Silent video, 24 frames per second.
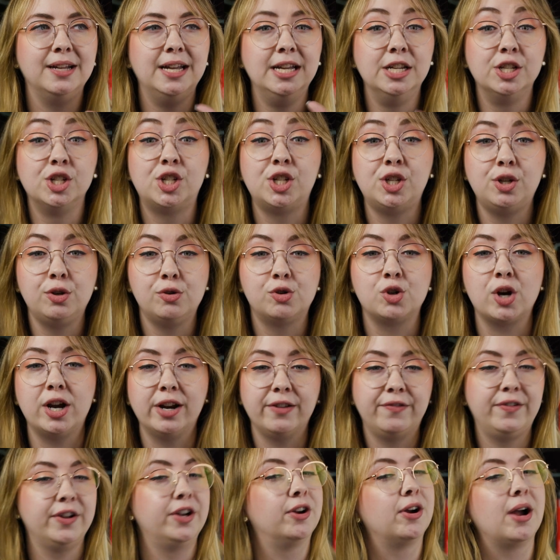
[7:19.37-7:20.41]
into trying
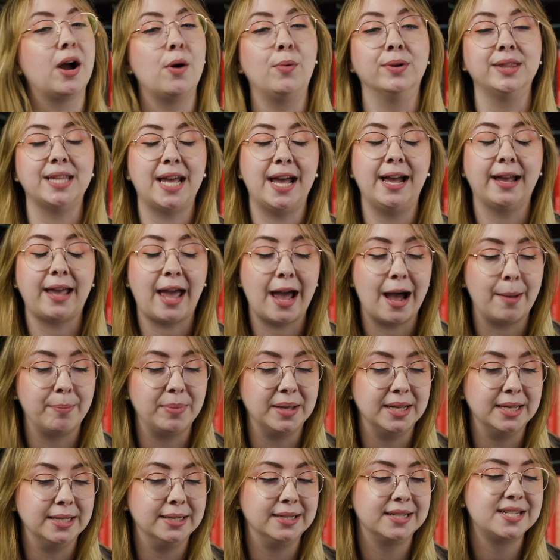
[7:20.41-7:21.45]
to figure out what the heck
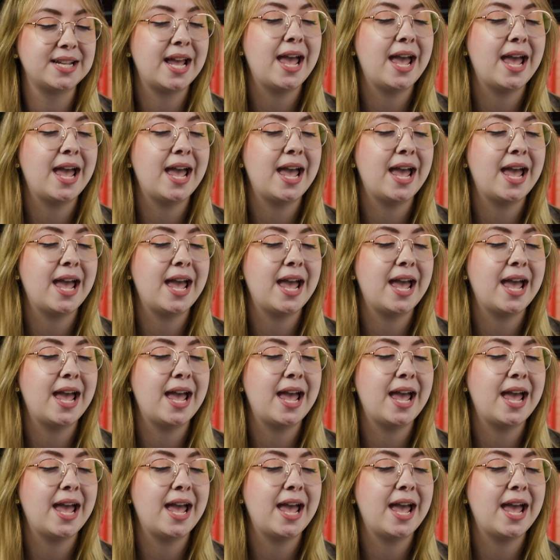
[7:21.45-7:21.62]
happened.